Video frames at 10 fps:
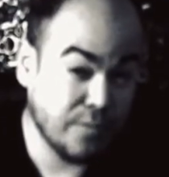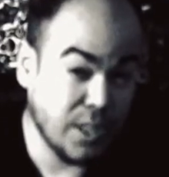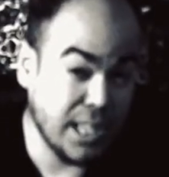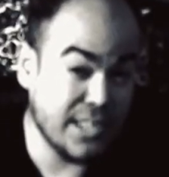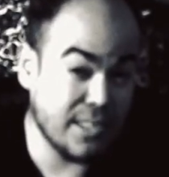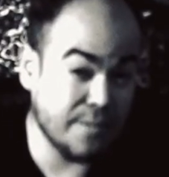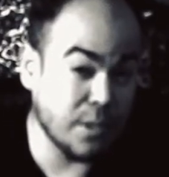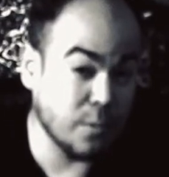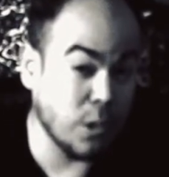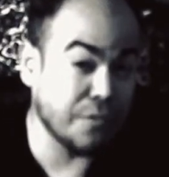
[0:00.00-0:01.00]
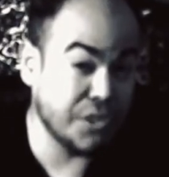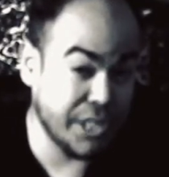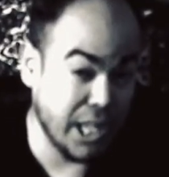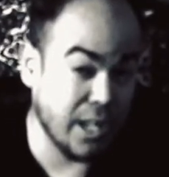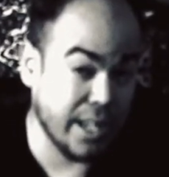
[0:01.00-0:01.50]
And that's something worth
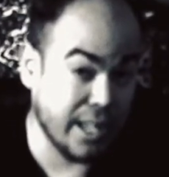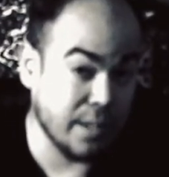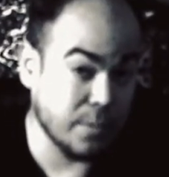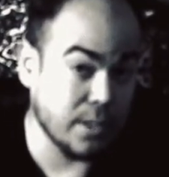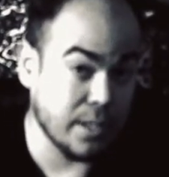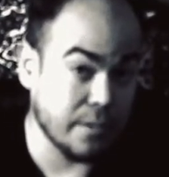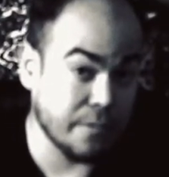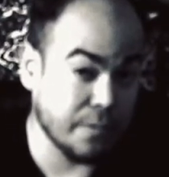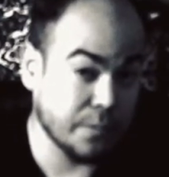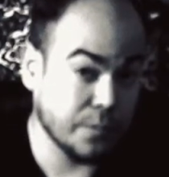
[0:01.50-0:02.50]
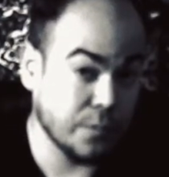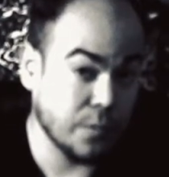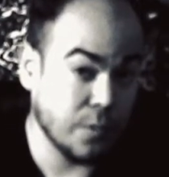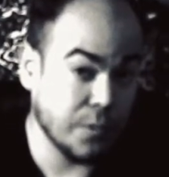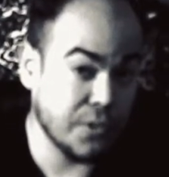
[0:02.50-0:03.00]
sharing, I believe.
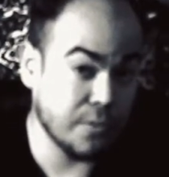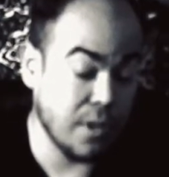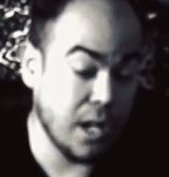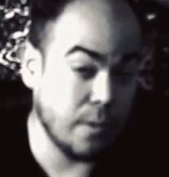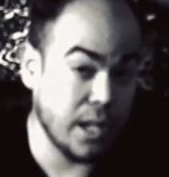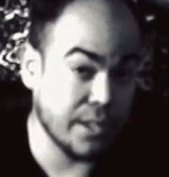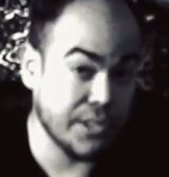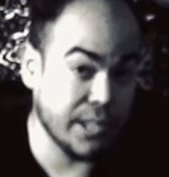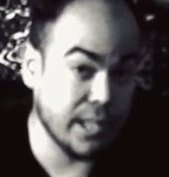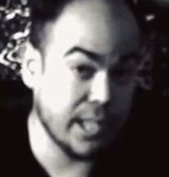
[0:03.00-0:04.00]
Which is why I wanted to share